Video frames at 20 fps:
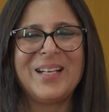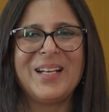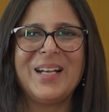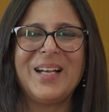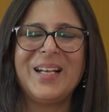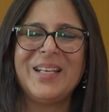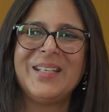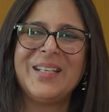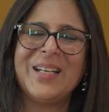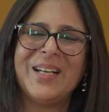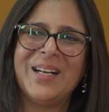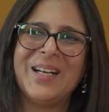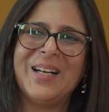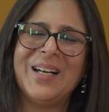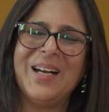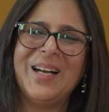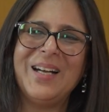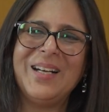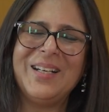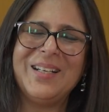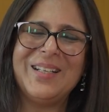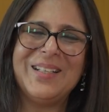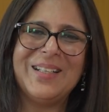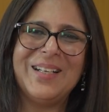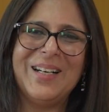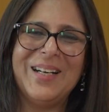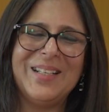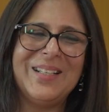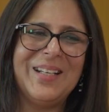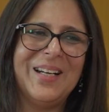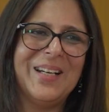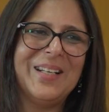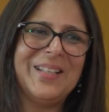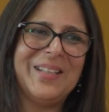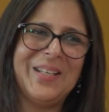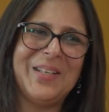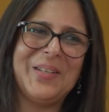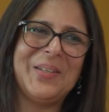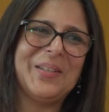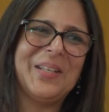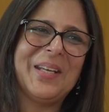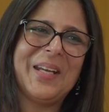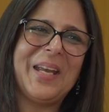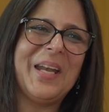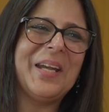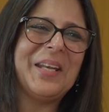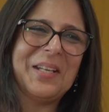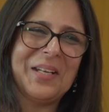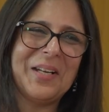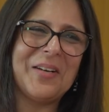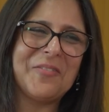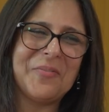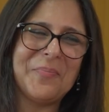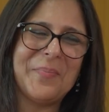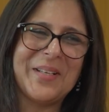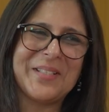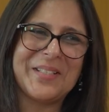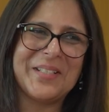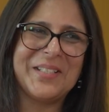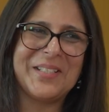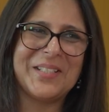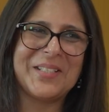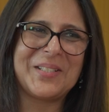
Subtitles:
Yeah, I think they get enough messages